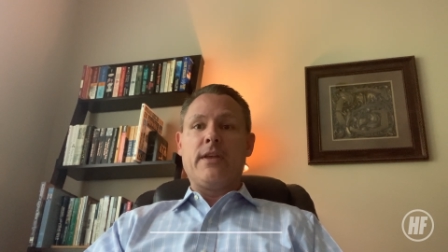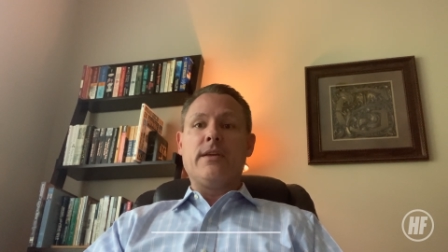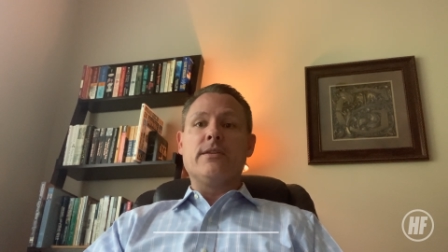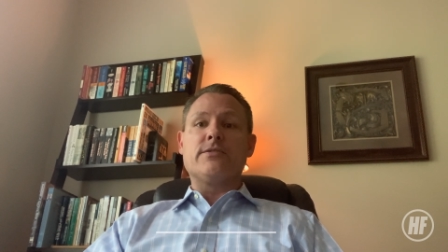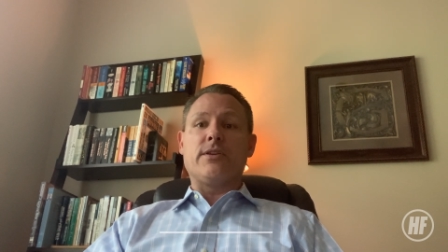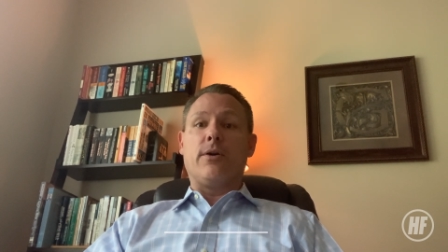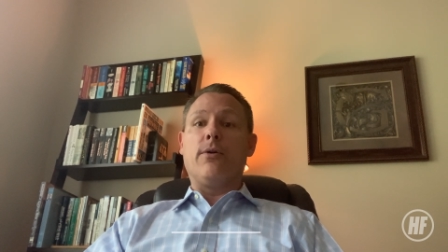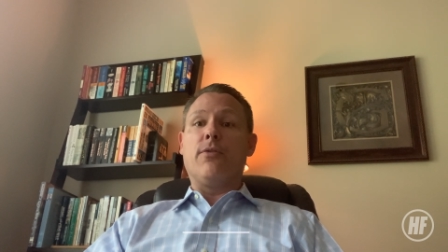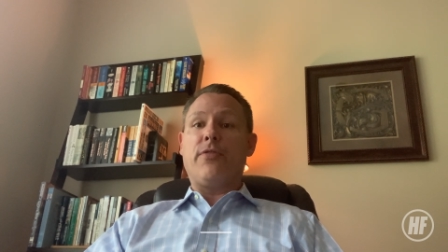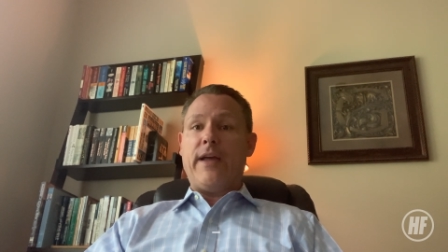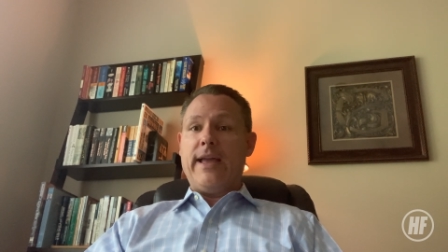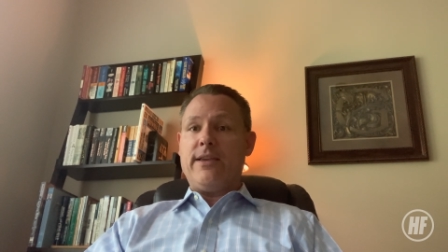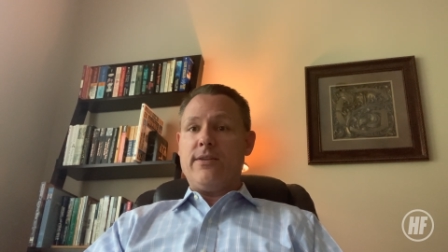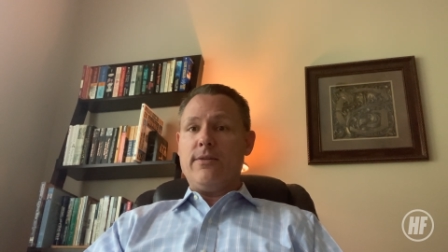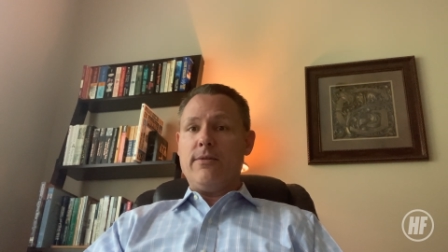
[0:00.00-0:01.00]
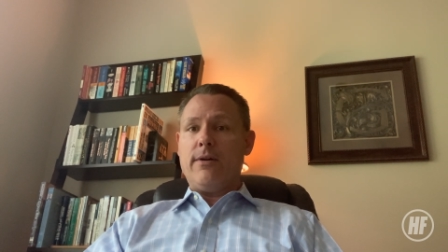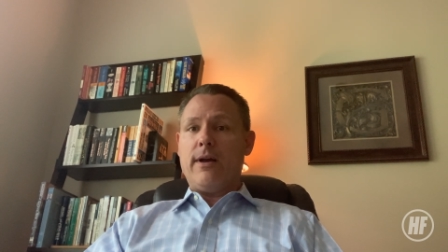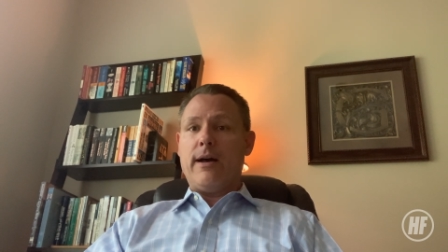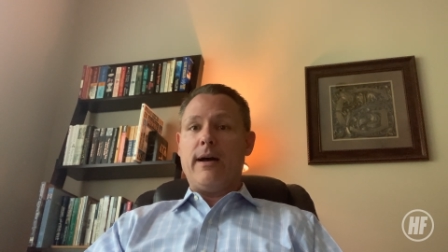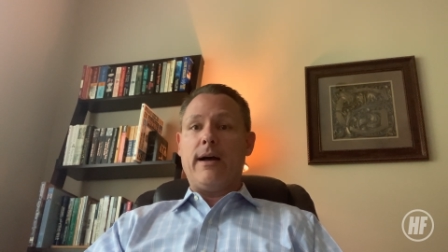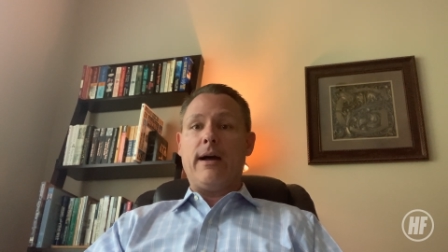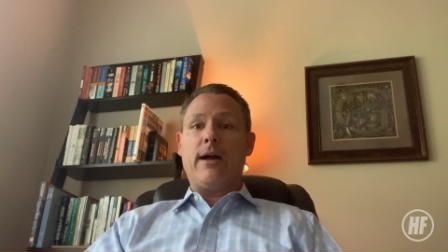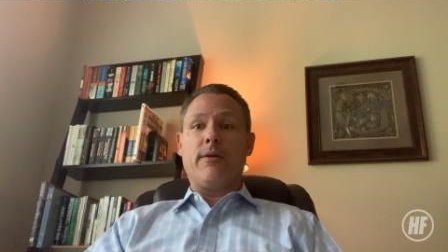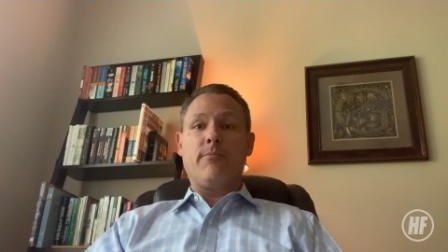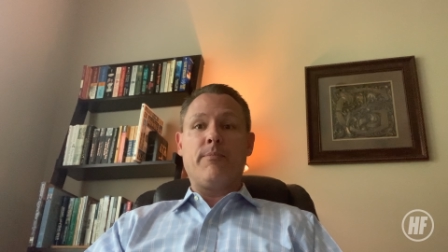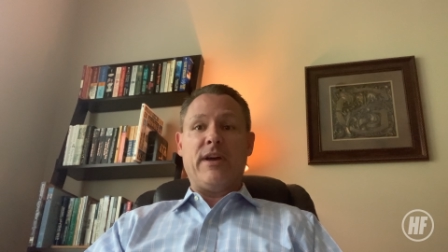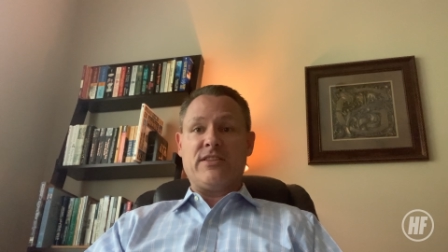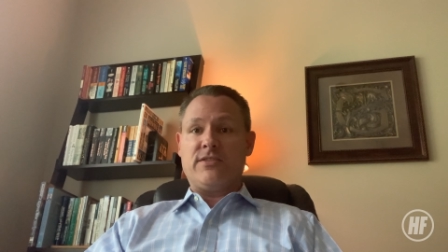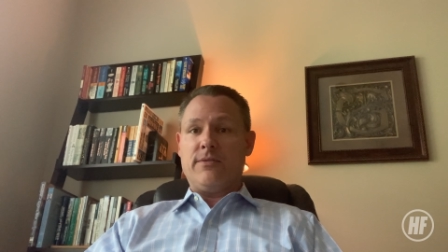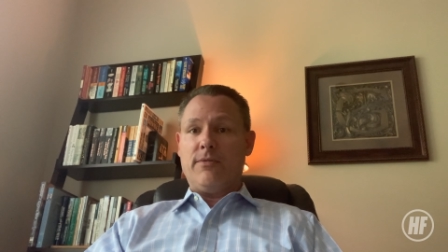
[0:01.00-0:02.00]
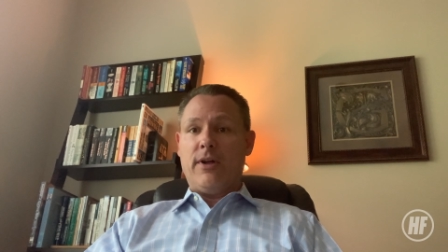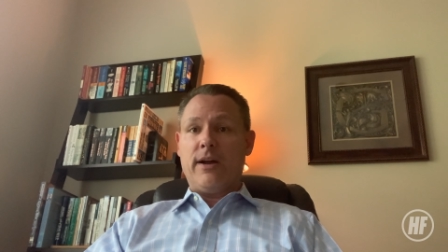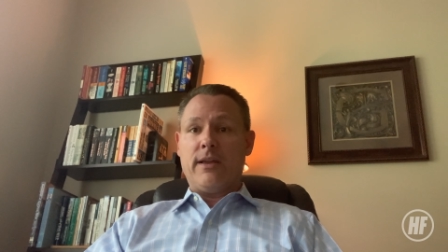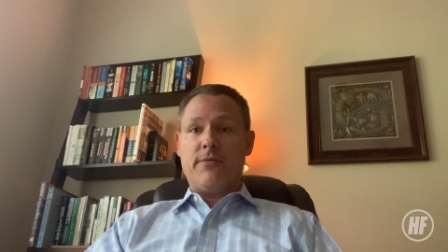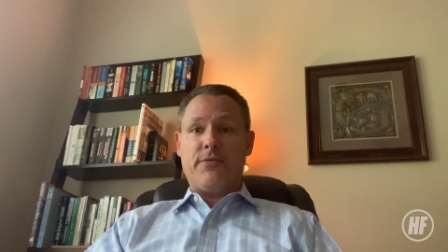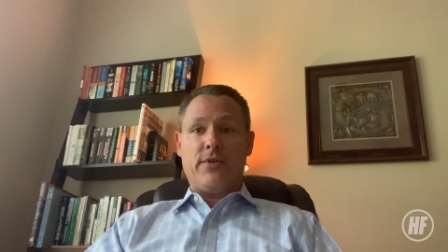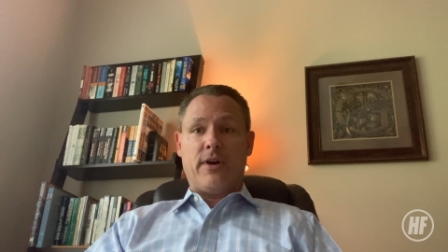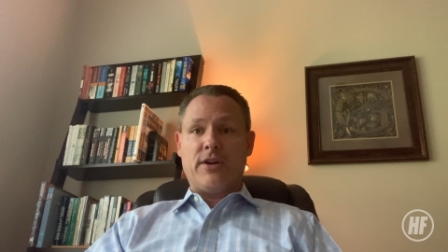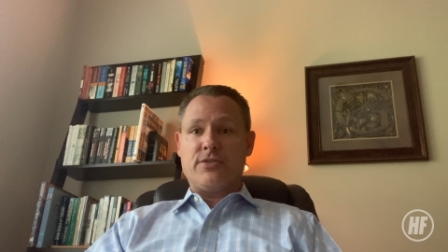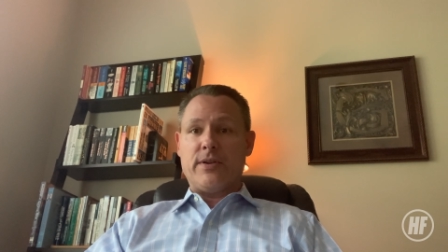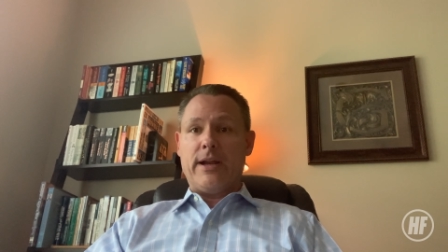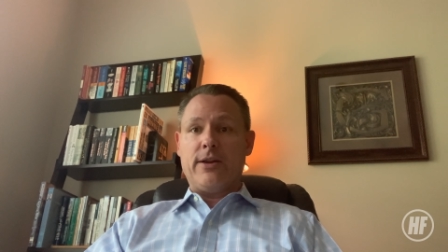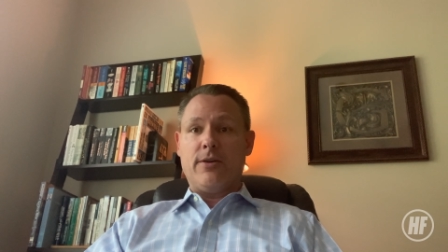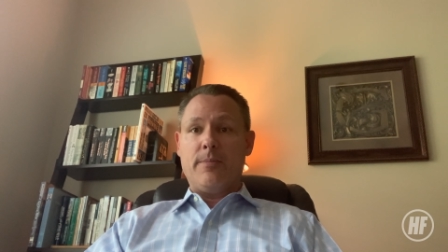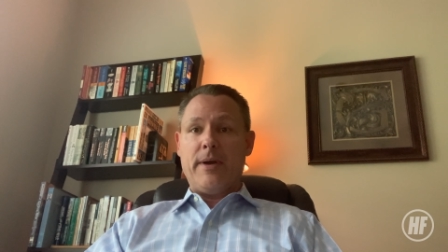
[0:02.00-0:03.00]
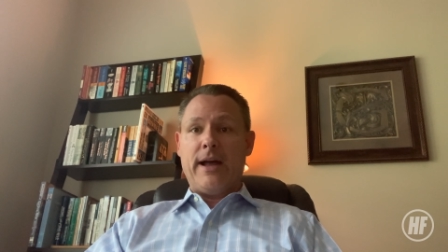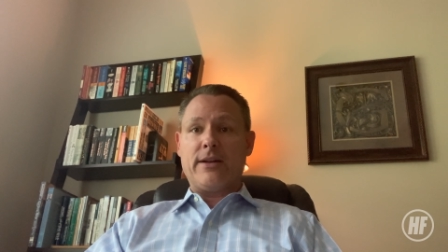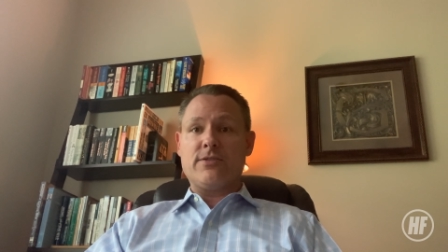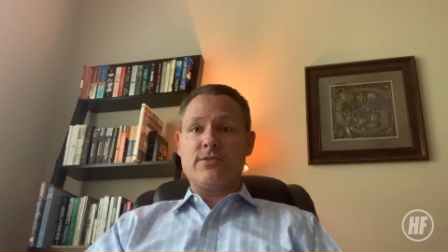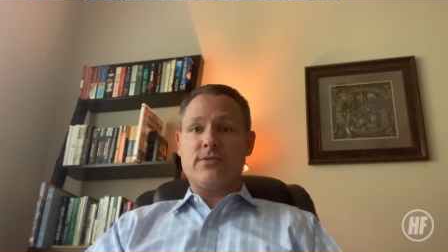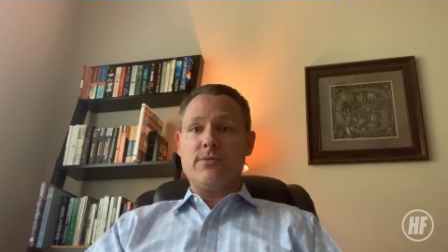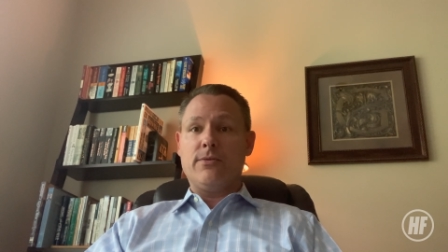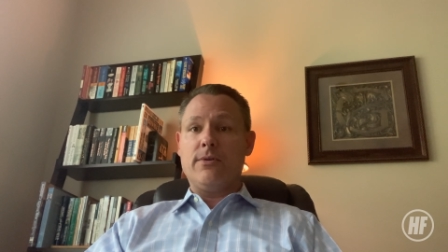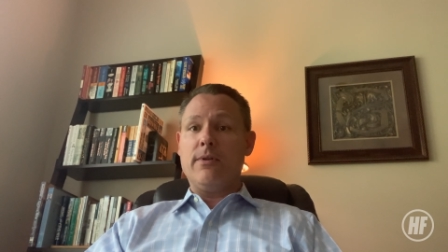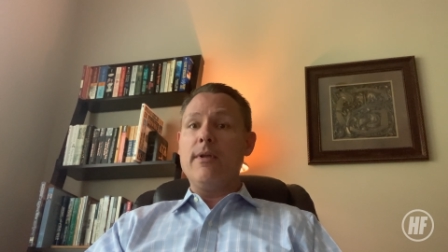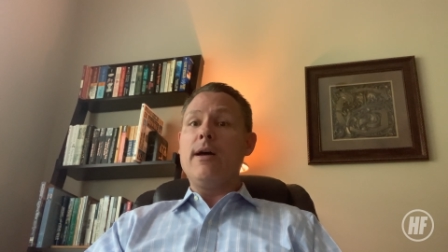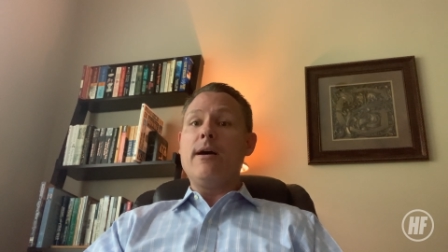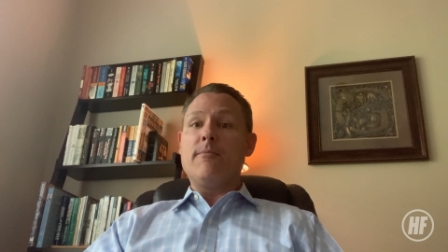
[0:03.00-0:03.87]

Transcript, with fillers: So thank you. Uh, best of luck if you are trying to go back to school,